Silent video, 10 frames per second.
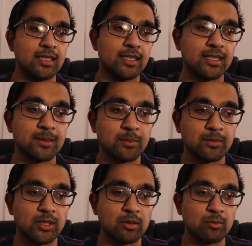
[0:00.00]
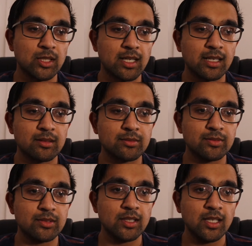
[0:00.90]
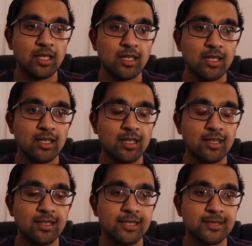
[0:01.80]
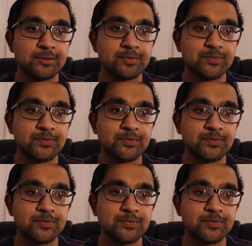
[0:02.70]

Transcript: and what kind of, uh,